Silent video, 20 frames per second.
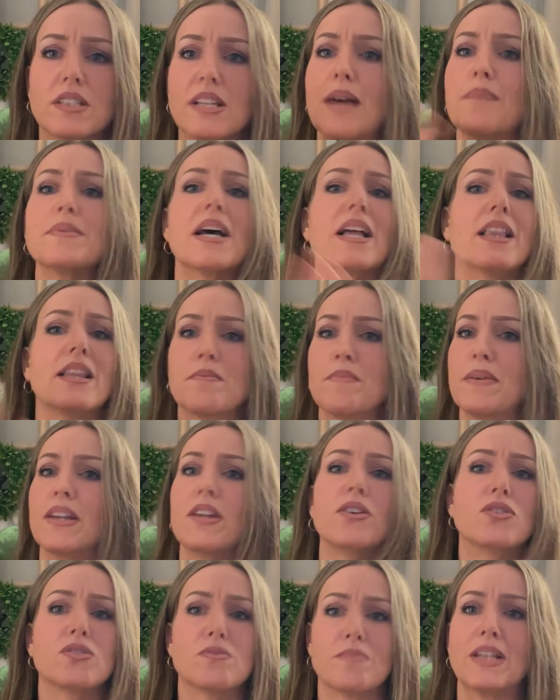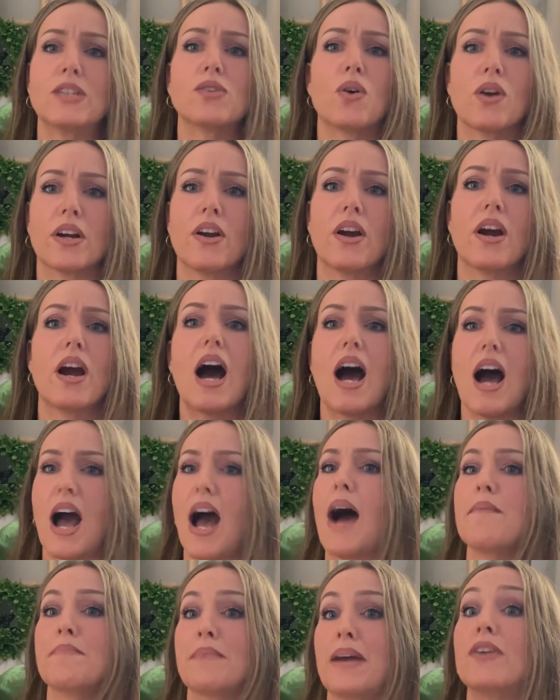Stop telling me to use my talker.
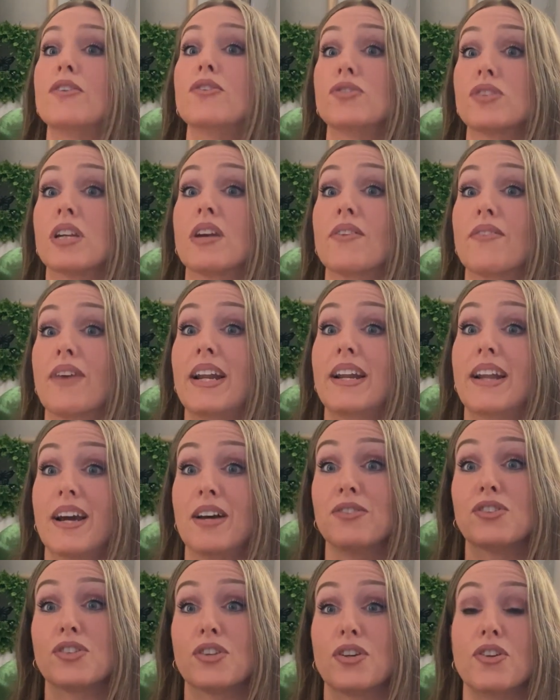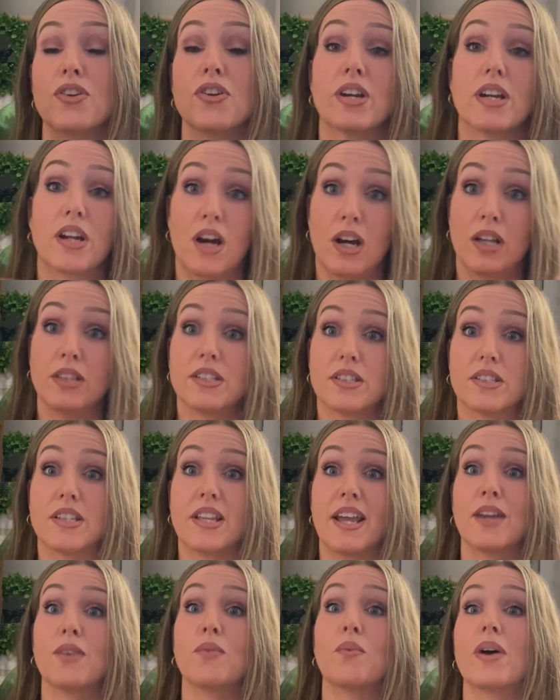I'm not using it right now. So you're going to
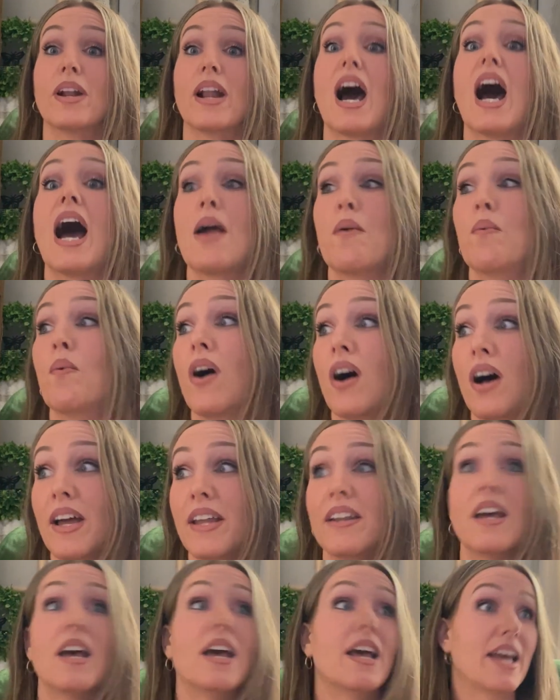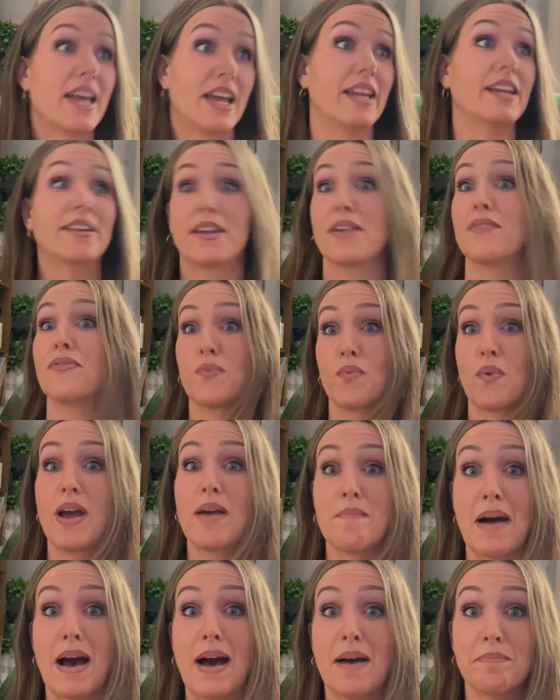understand what I want in a different
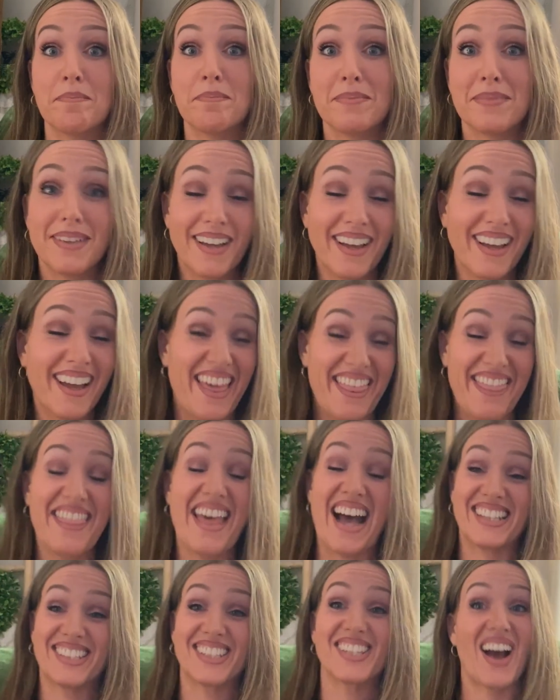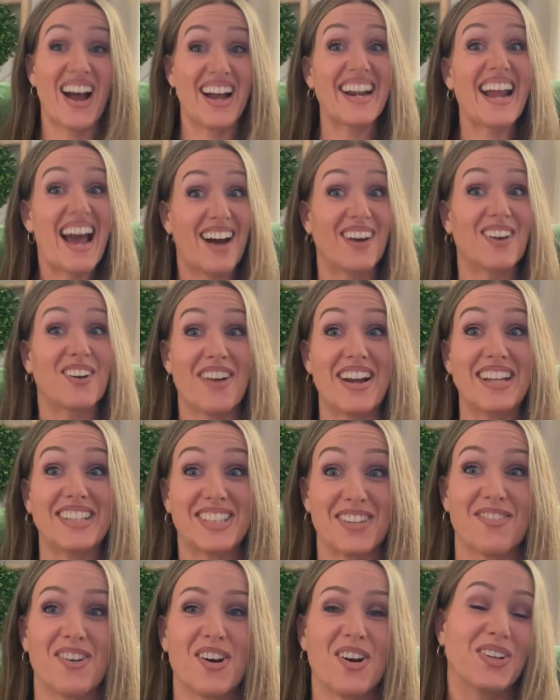way, mom. And that's kind of how
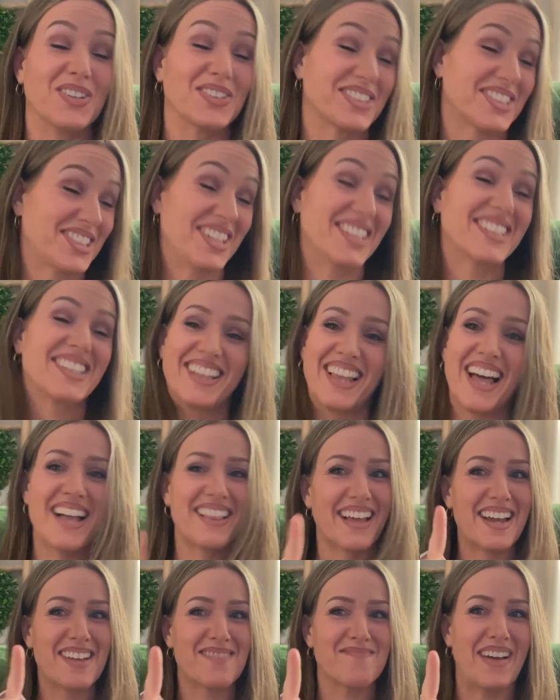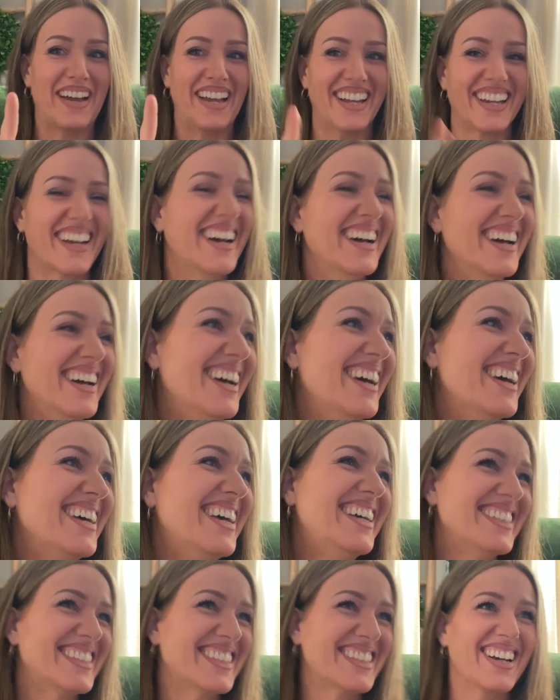Gracie rolls. She's a lot like me.
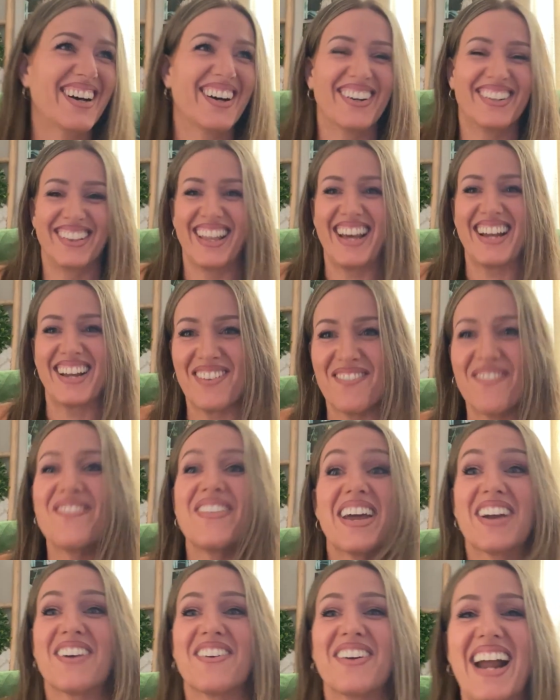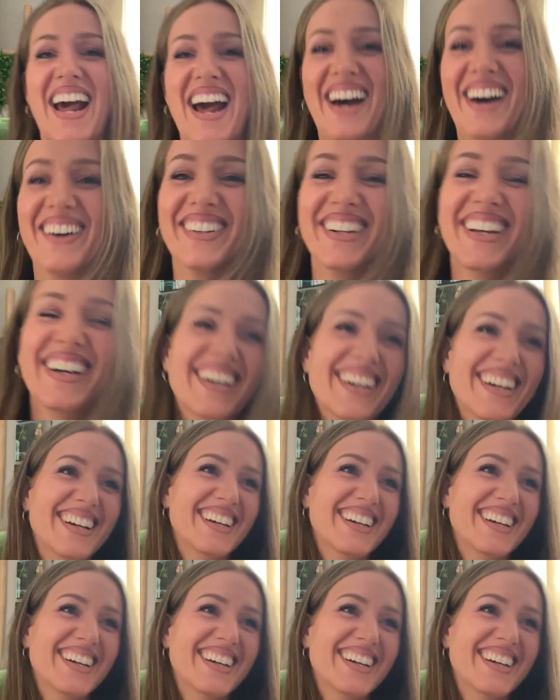So like, figure it out.